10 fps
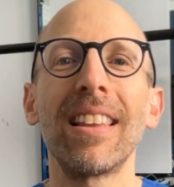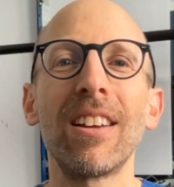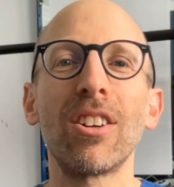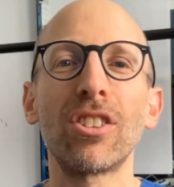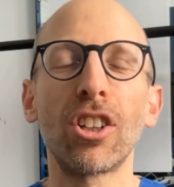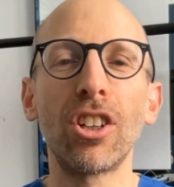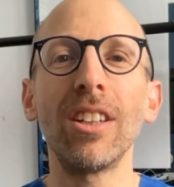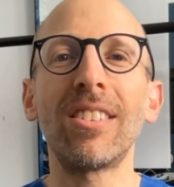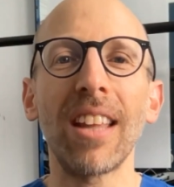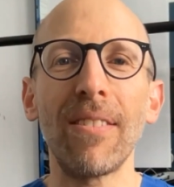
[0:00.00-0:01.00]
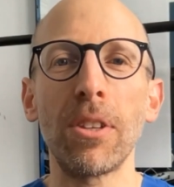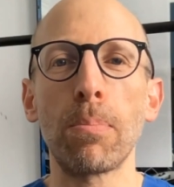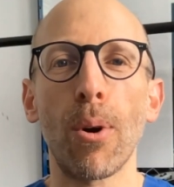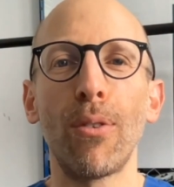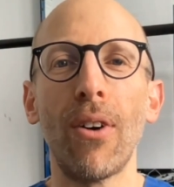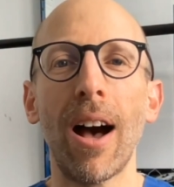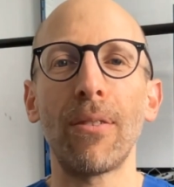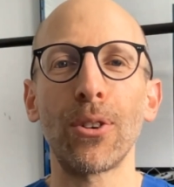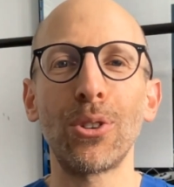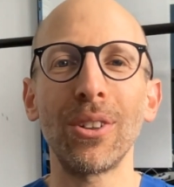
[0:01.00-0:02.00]
there is a good safety profile
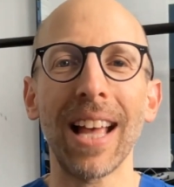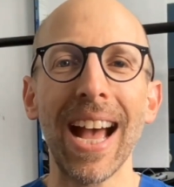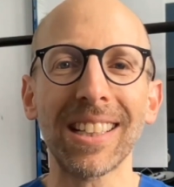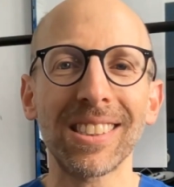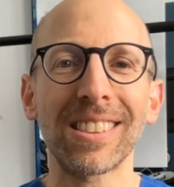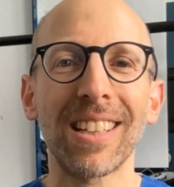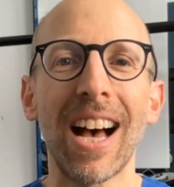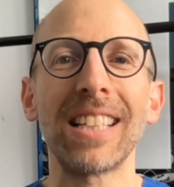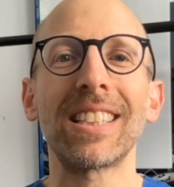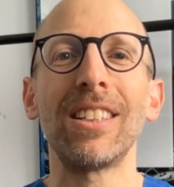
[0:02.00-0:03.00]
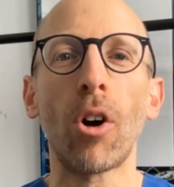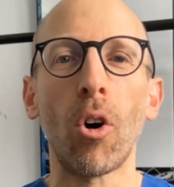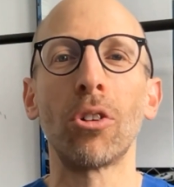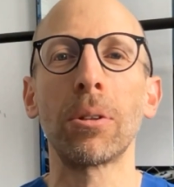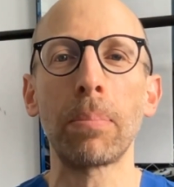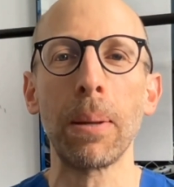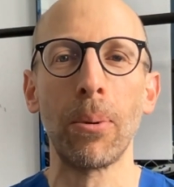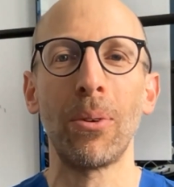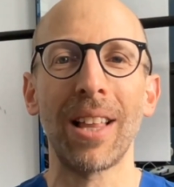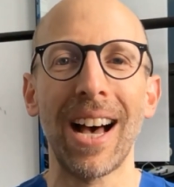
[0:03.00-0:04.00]
for doing exercise in older
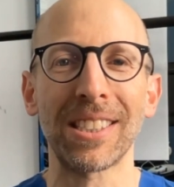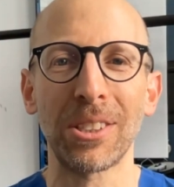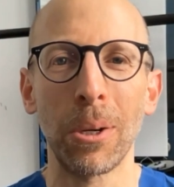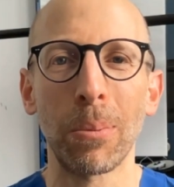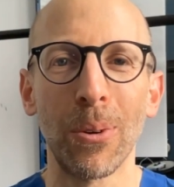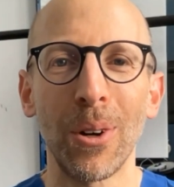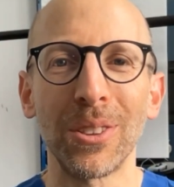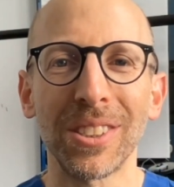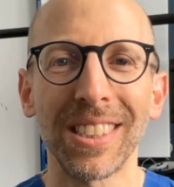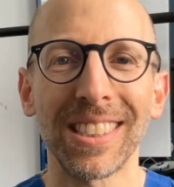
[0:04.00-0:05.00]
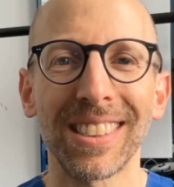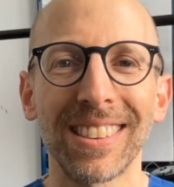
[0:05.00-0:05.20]
people with osteoporosis.